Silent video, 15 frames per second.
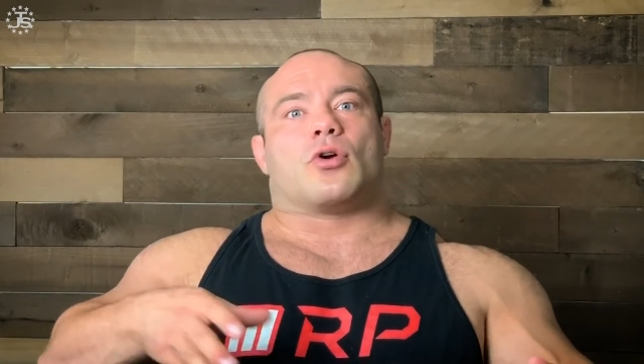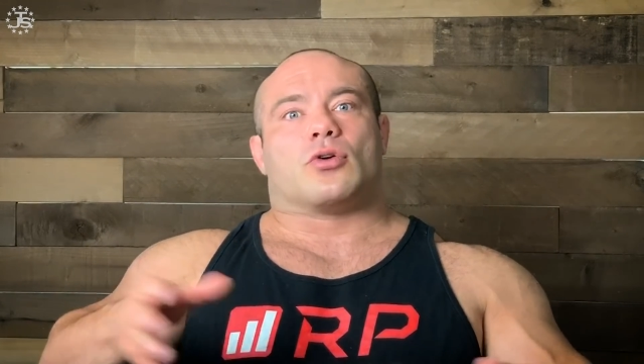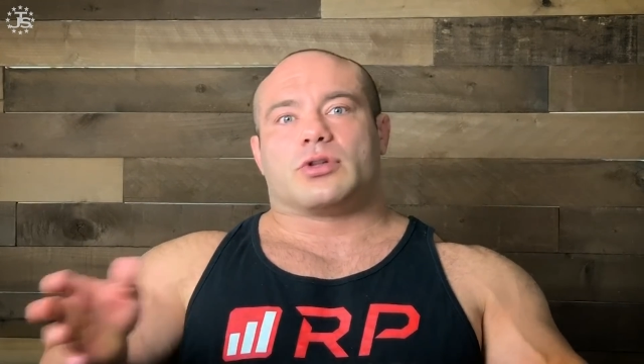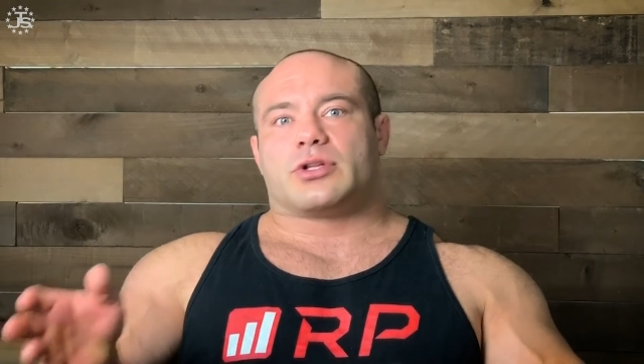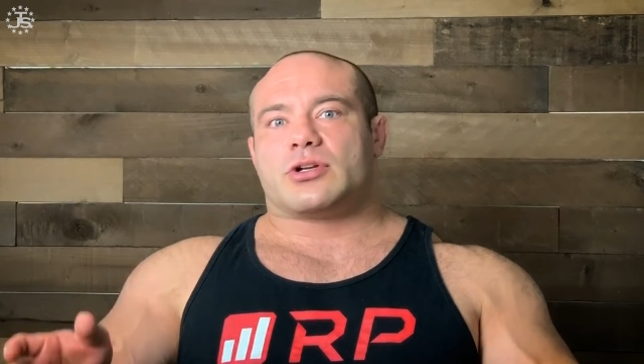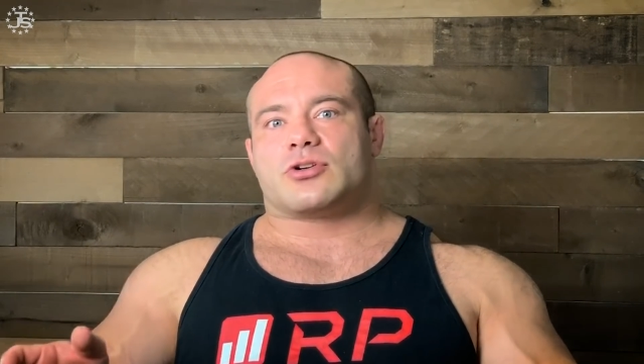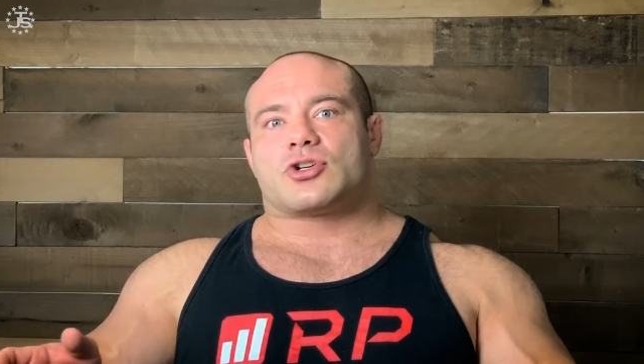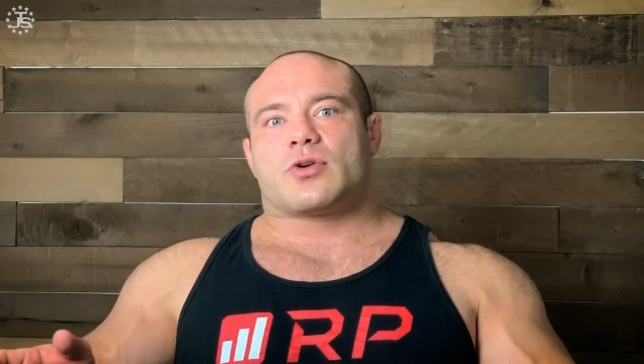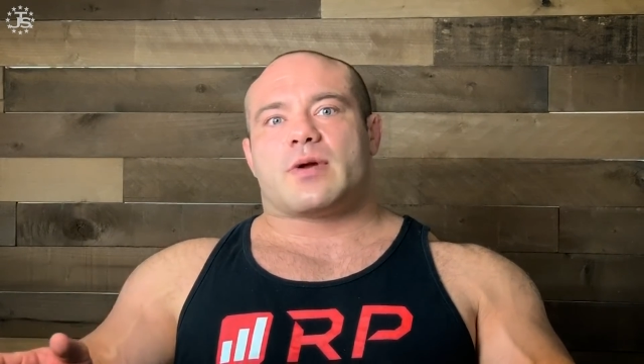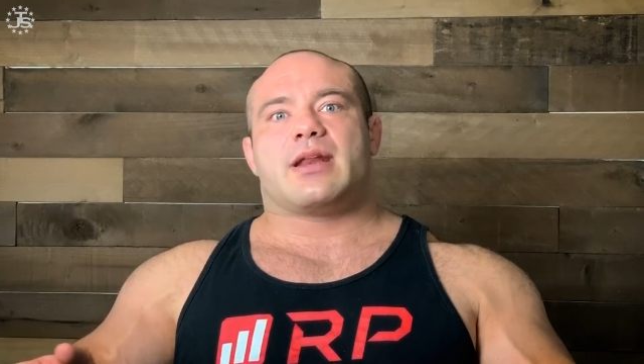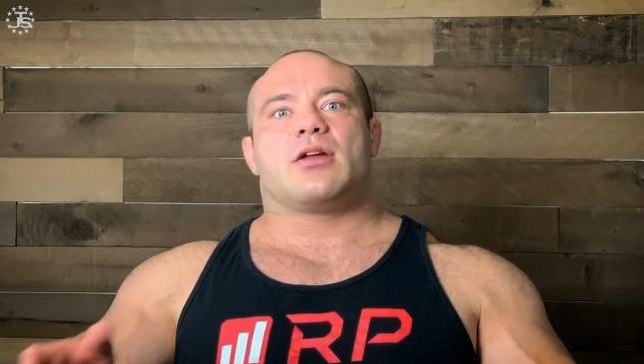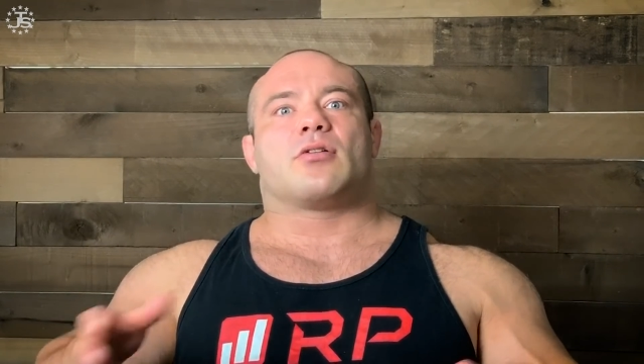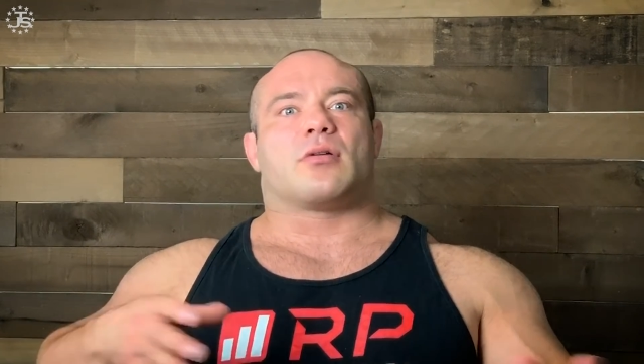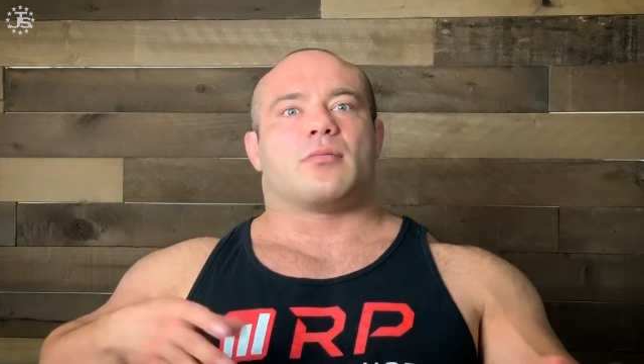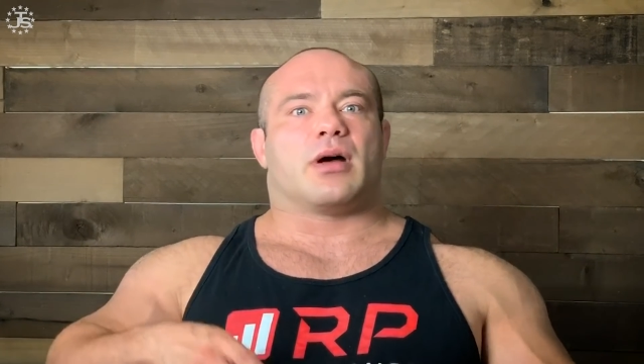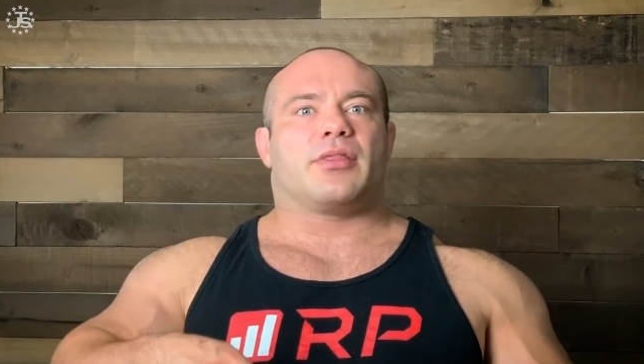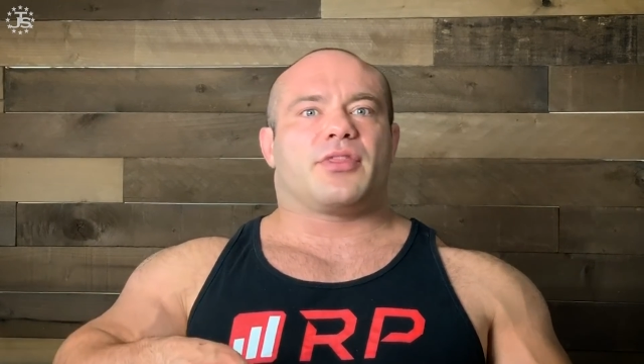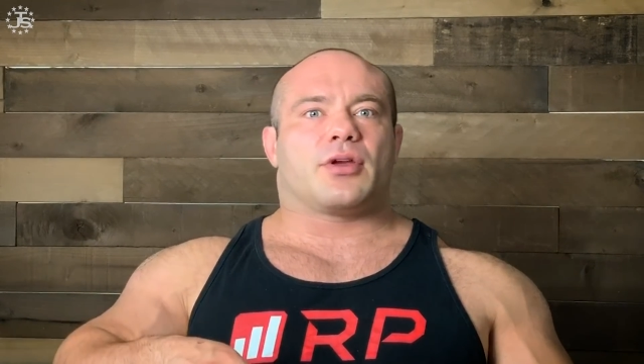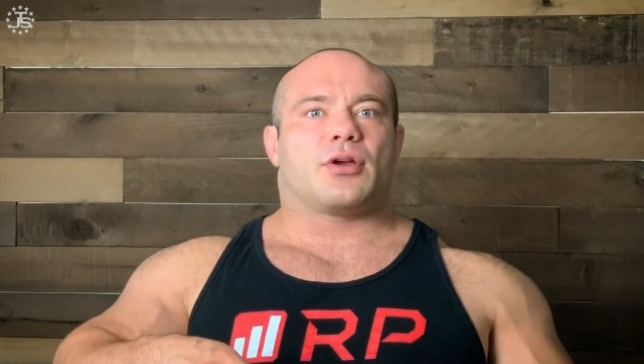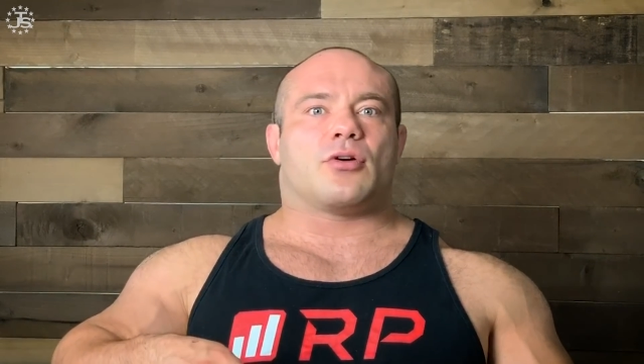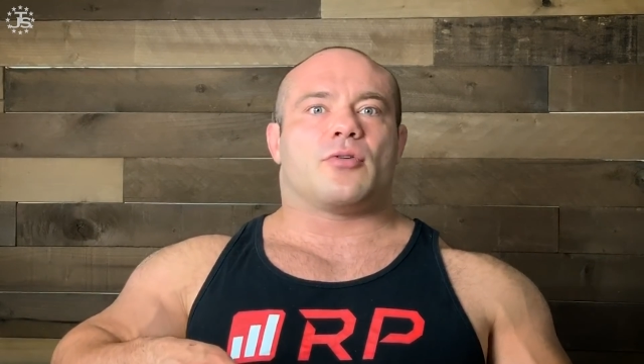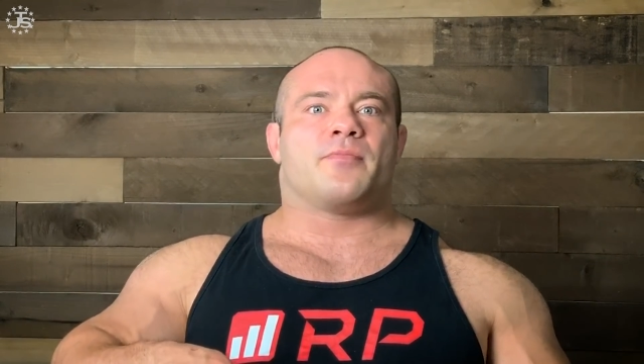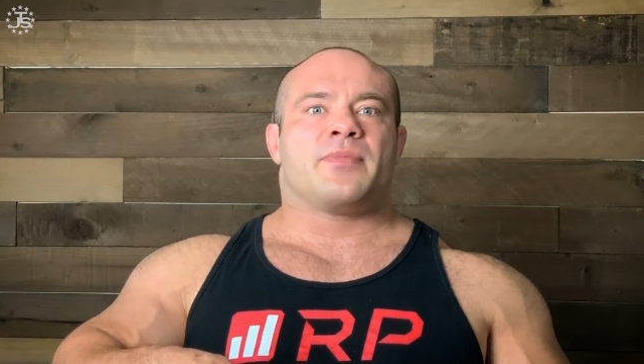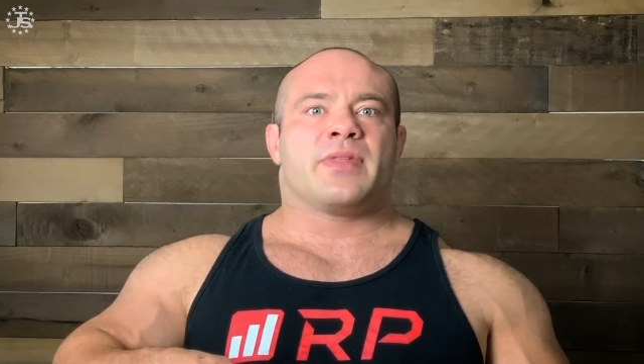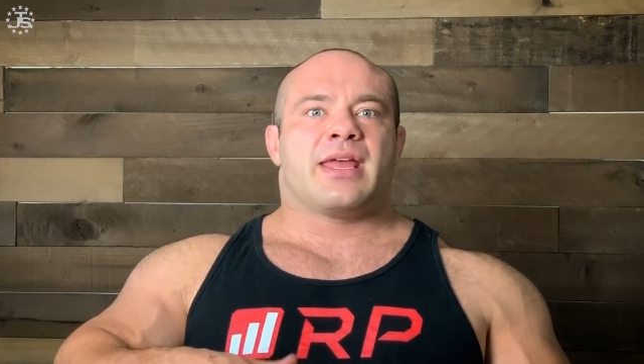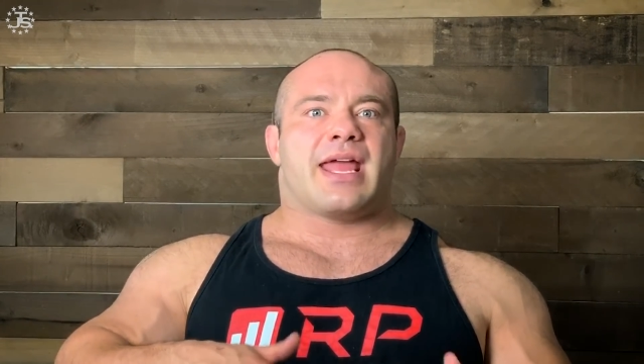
earlier in training or a month ago,